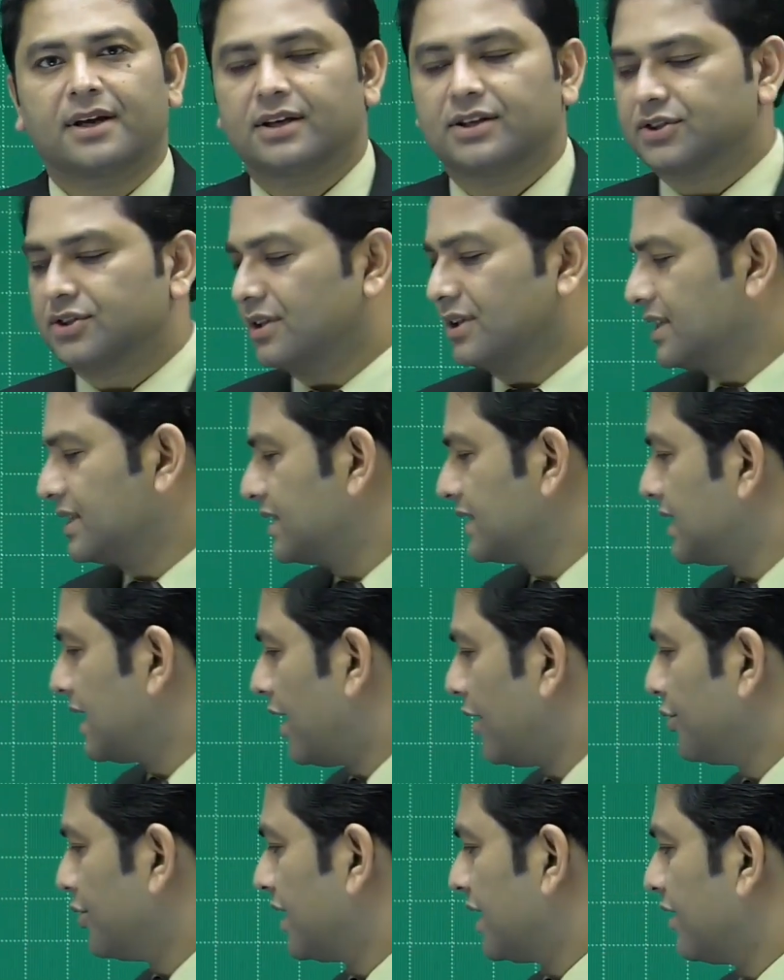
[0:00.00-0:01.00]
So this is
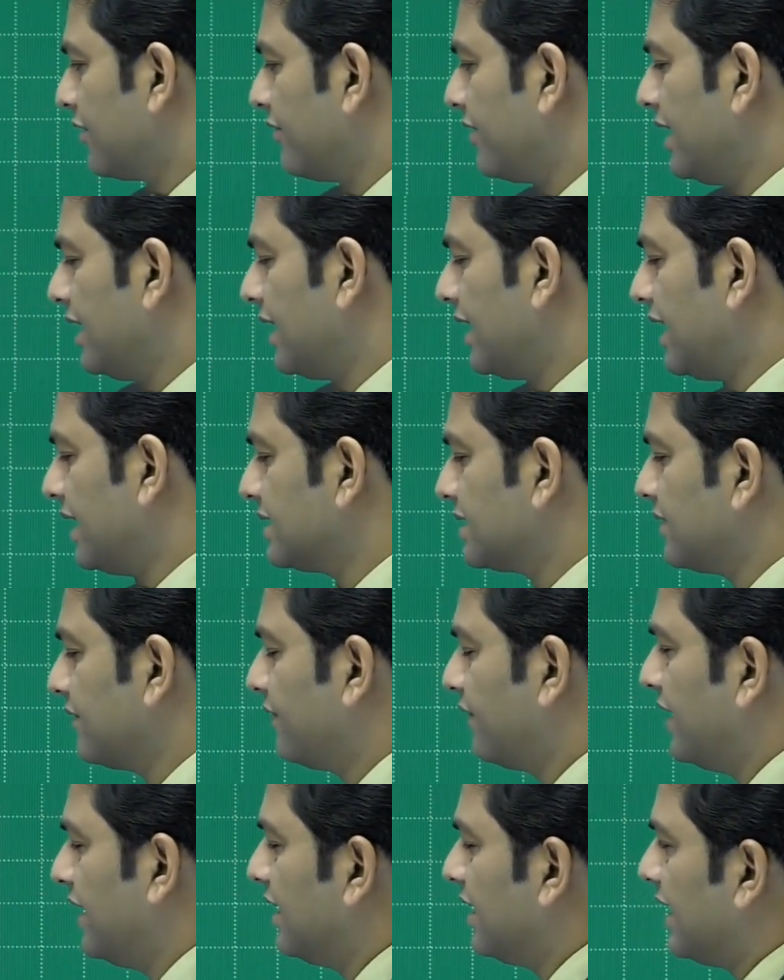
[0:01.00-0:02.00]
how you can realize the
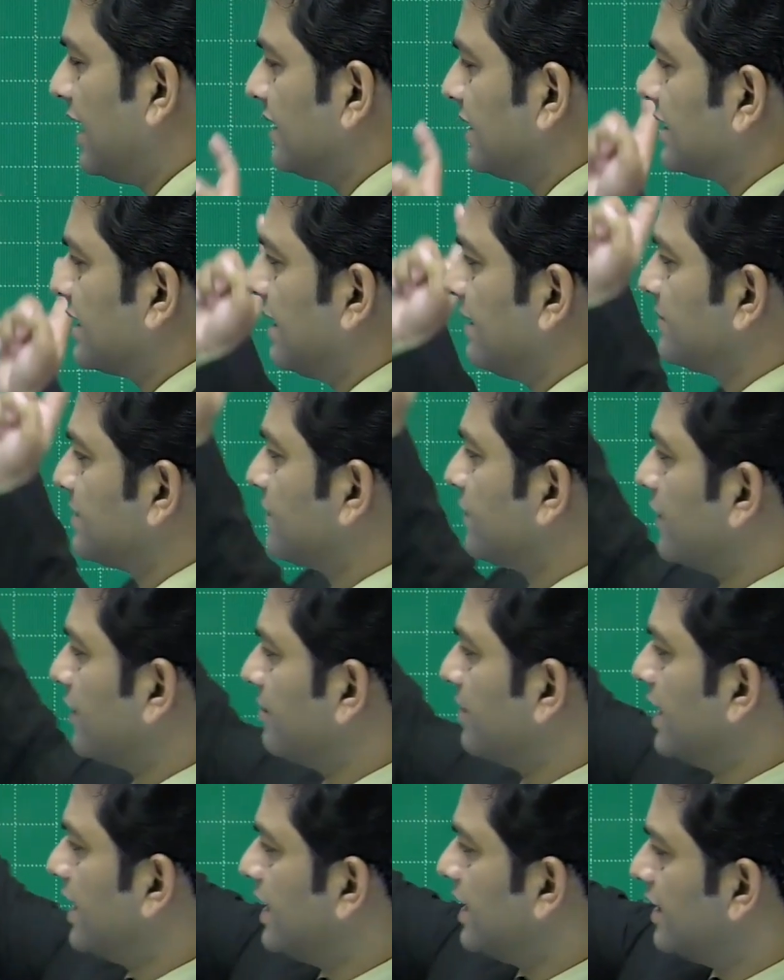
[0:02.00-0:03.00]
field line comes from
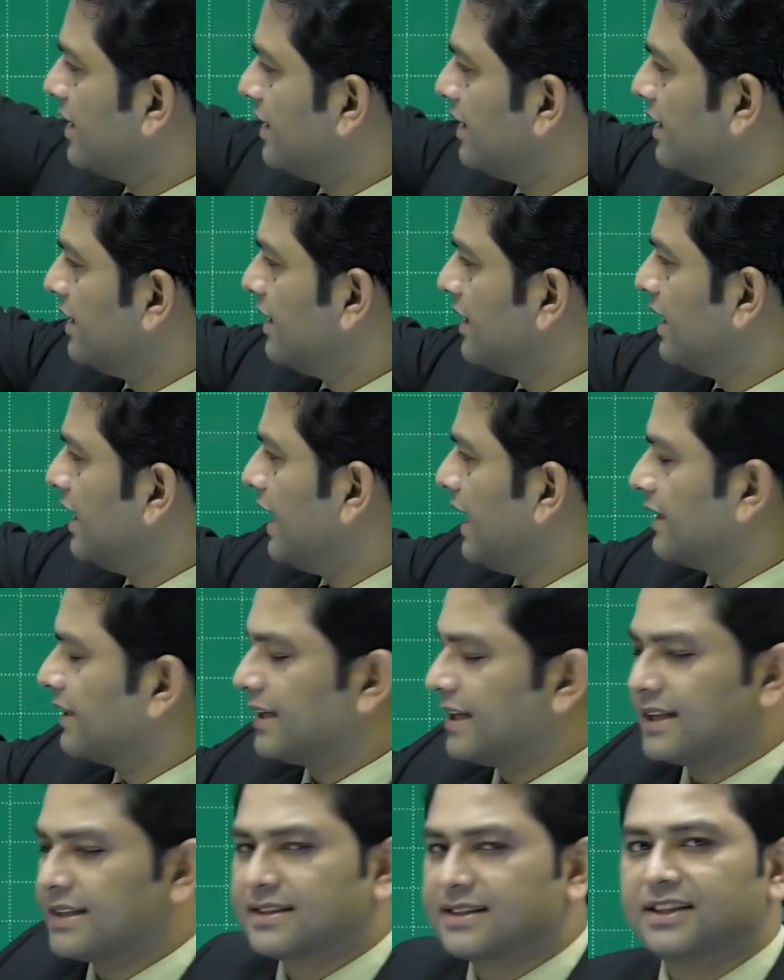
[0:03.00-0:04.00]
here and
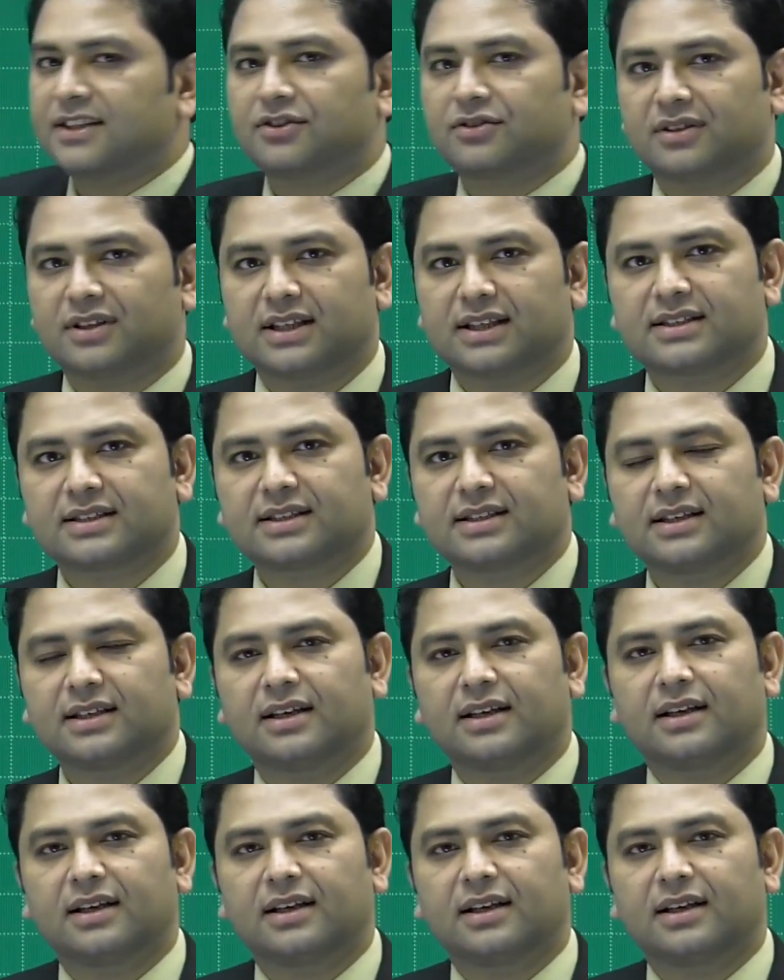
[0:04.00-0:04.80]
gets into this.